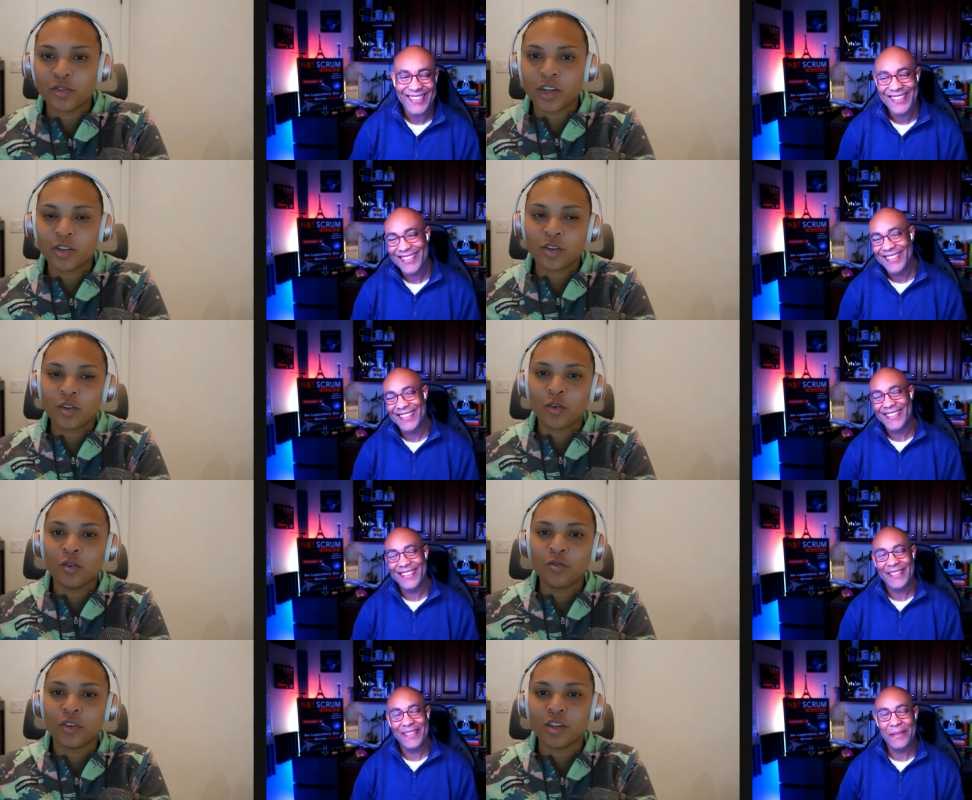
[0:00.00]
Speaker 1: greater than a
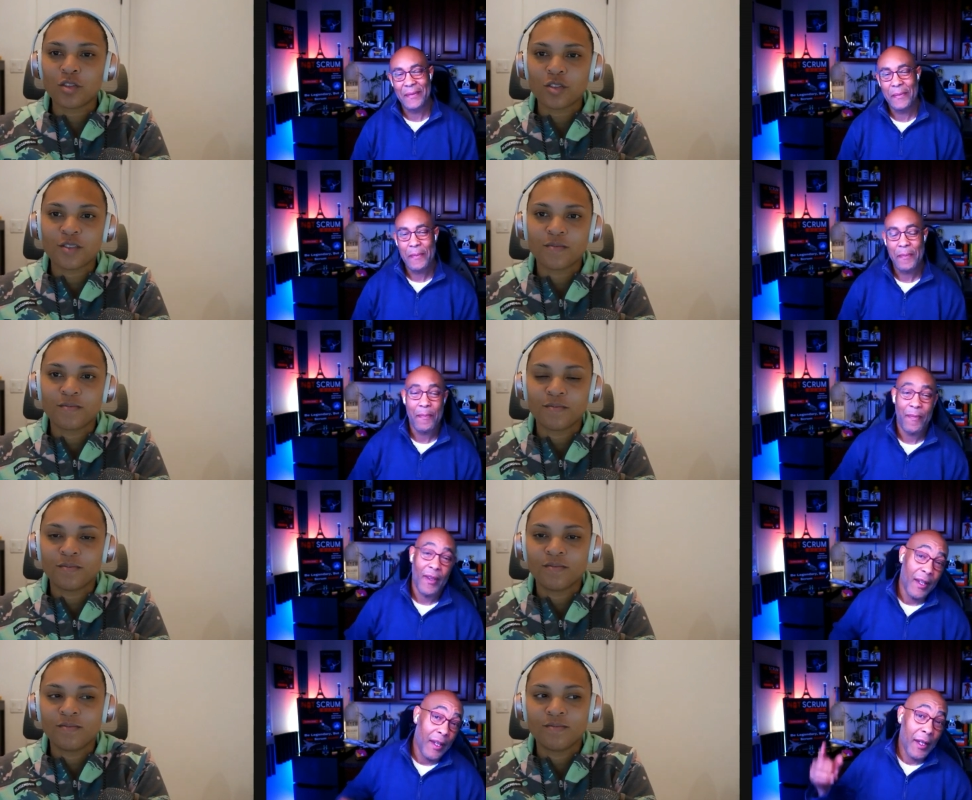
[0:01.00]
goldfish.
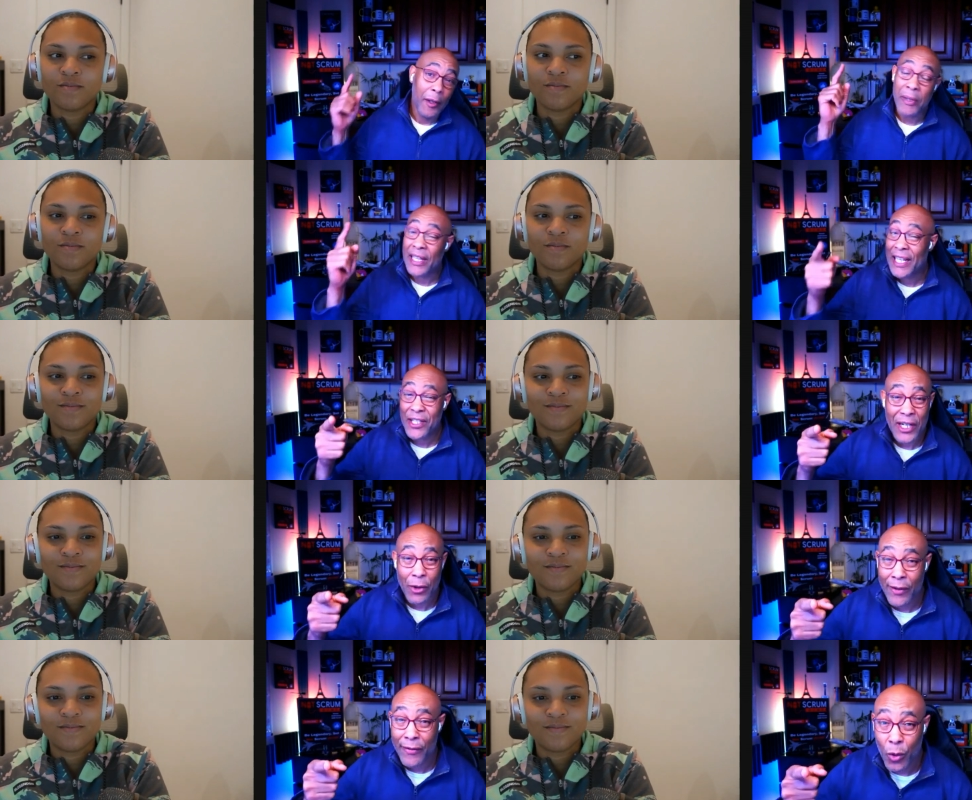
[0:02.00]
Speaker 2: Be legendary,
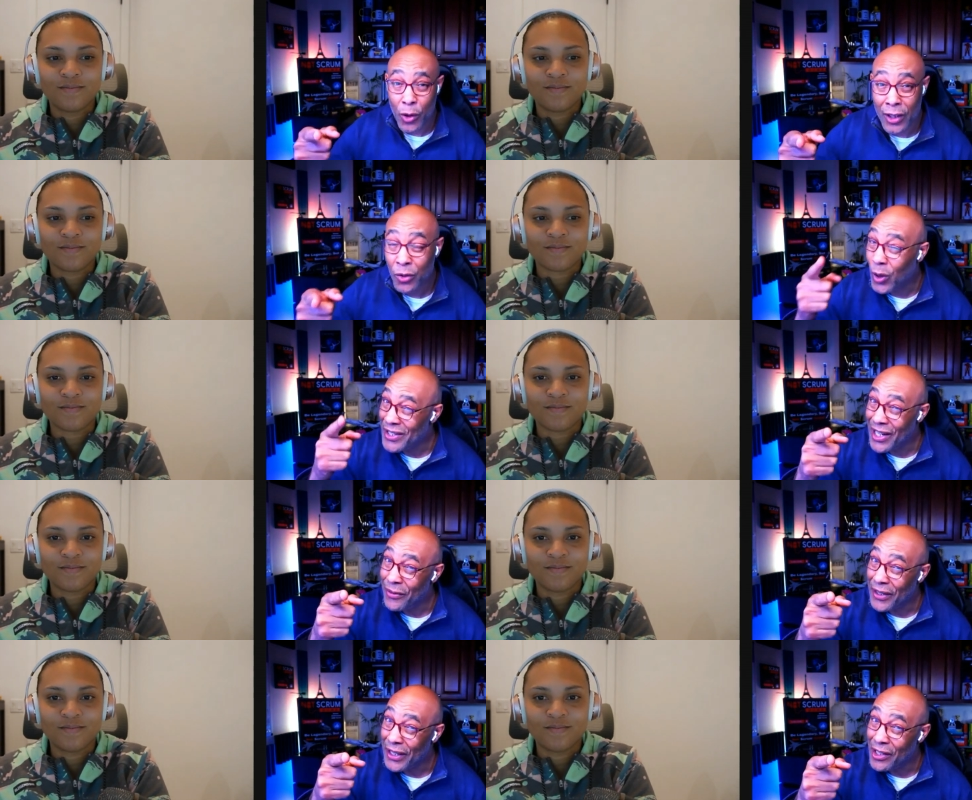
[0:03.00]
everyone. Watch out for
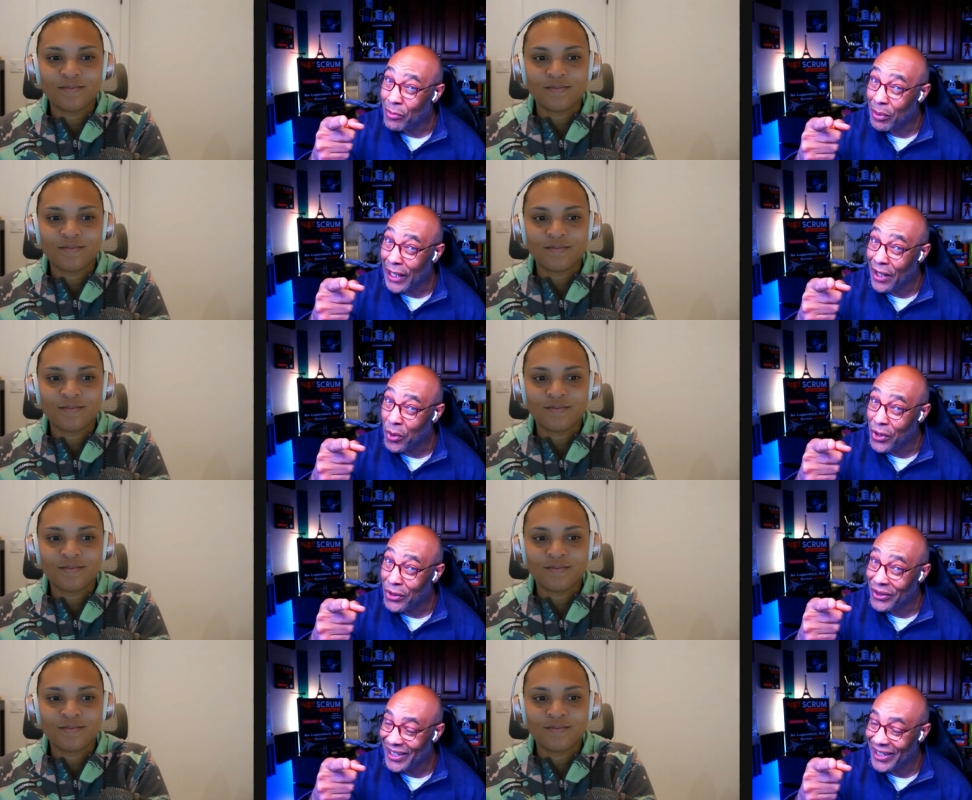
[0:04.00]
that unplanned work.